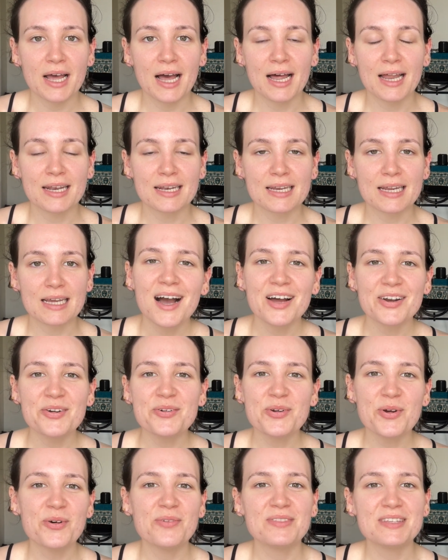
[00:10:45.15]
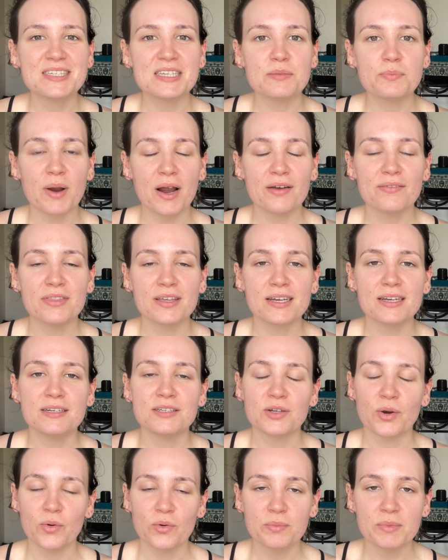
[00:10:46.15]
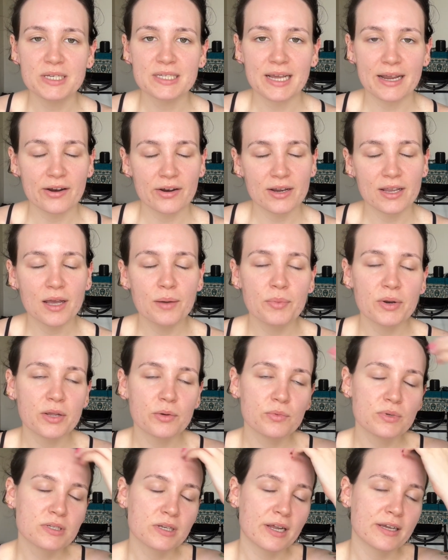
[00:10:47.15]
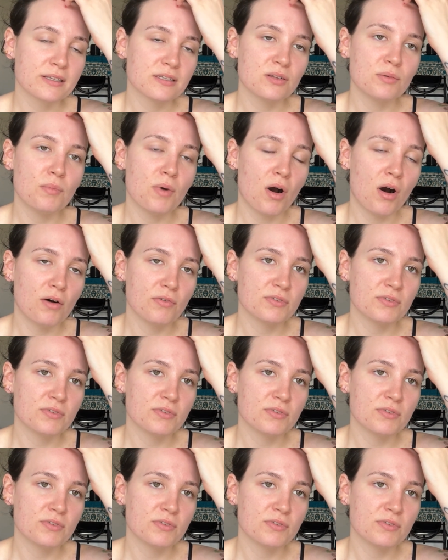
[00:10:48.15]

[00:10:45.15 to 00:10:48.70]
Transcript: And I don't know if this is part of the cantonment area, but it was like some